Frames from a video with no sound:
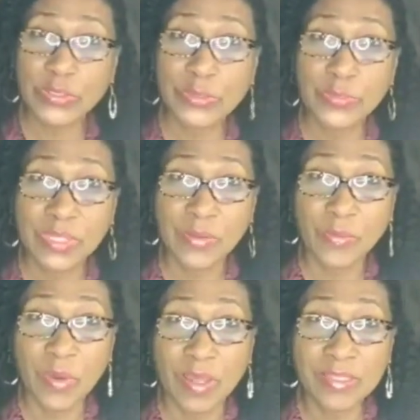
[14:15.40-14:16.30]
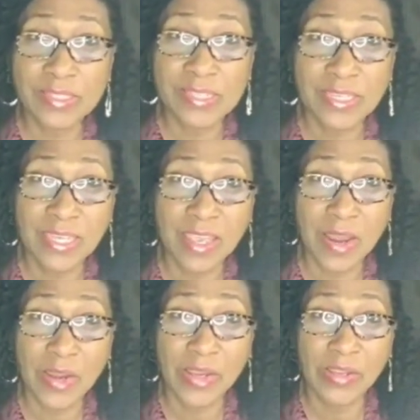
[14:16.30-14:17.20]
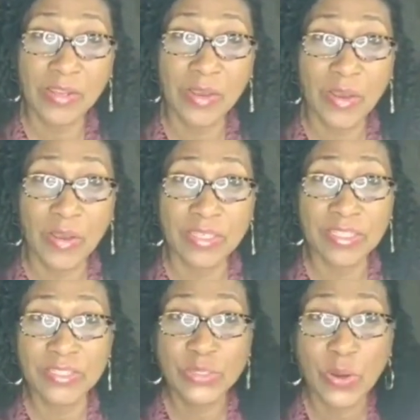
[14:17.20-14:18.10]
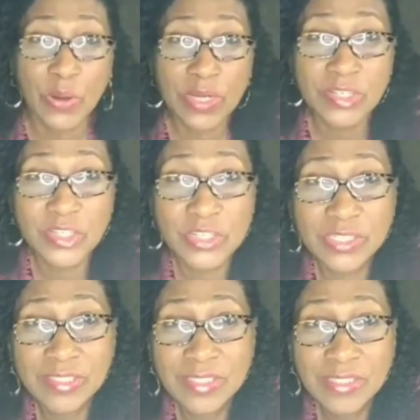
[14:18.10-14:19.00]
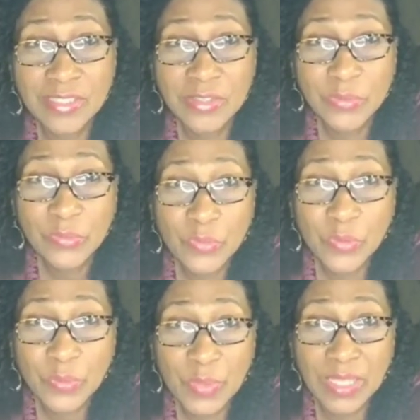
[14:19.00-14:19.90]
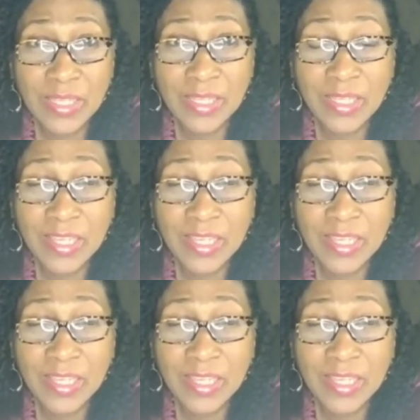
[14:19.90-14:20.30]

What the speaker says: to be the one to carry on the torch for me.